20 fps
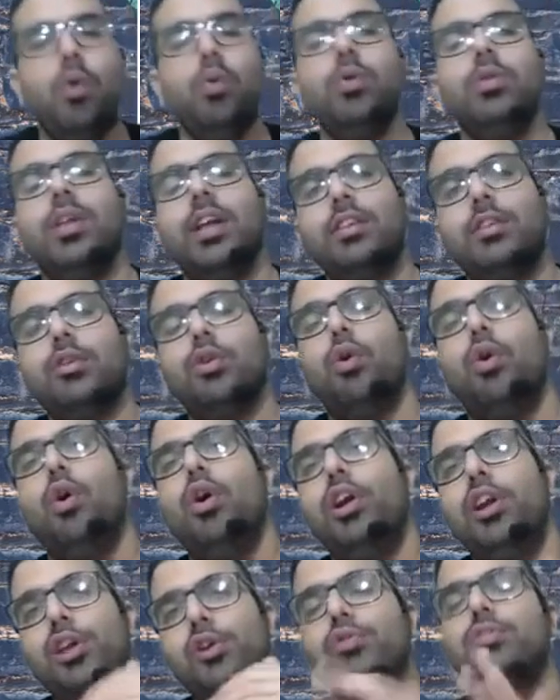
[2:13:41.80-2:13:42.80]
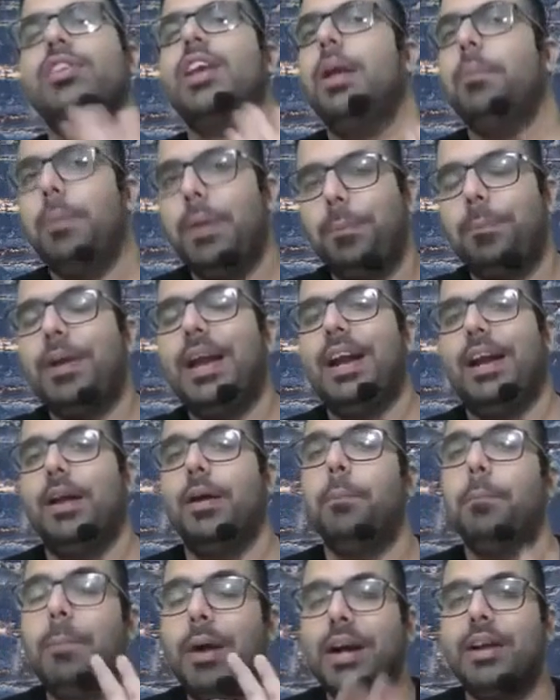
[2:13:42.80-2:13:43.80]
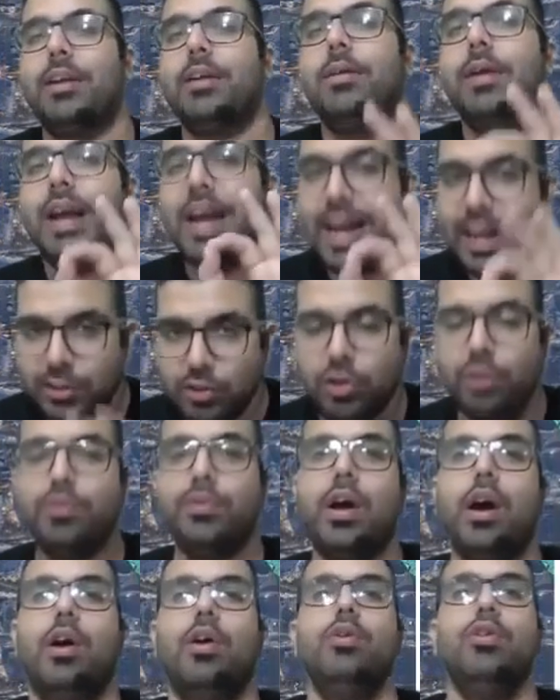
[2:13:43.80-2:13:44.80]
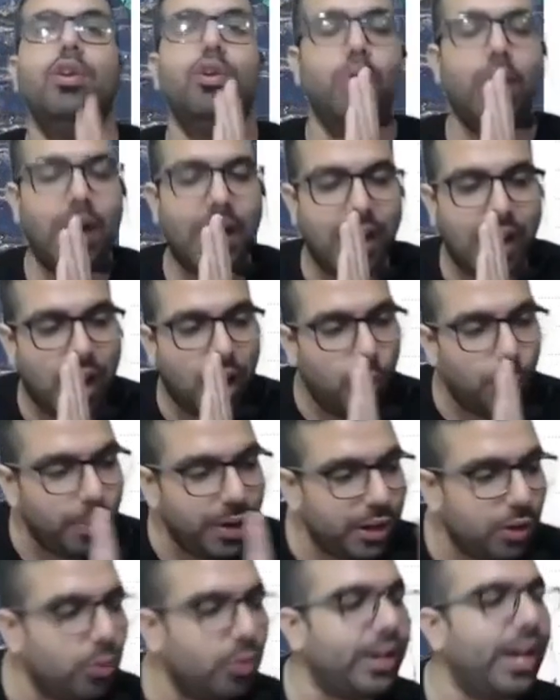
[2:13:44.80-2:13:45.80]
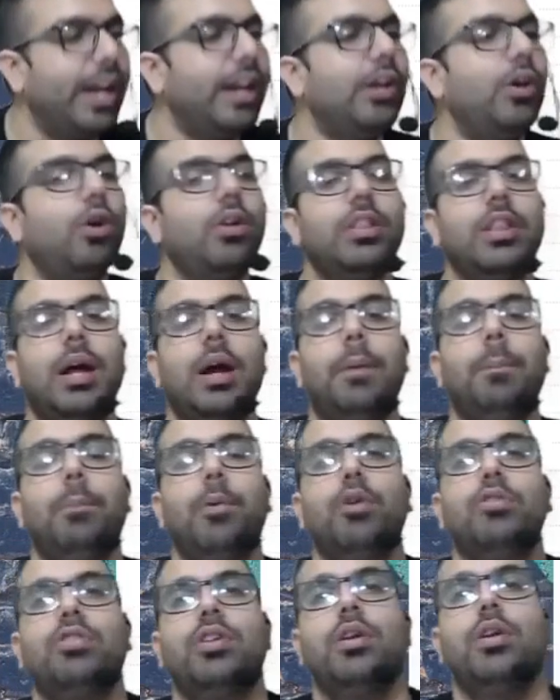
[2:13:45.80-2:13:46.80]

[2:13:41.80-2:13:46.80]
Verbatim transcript: these old dues can be paid. But as of now, you allow me to carry on the process,